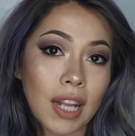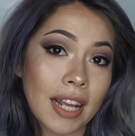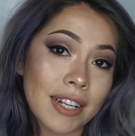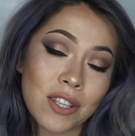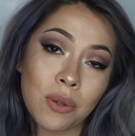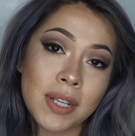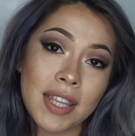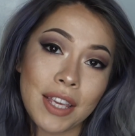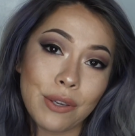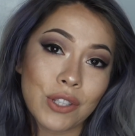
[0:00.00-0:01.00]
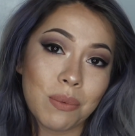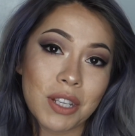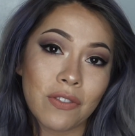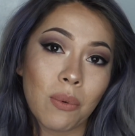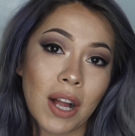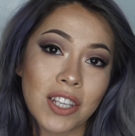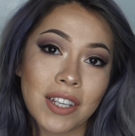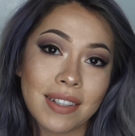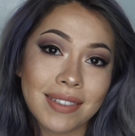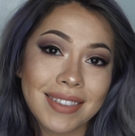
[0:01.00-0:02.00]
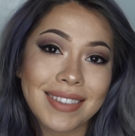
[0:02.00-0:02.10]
And as always, thank you so much for watching.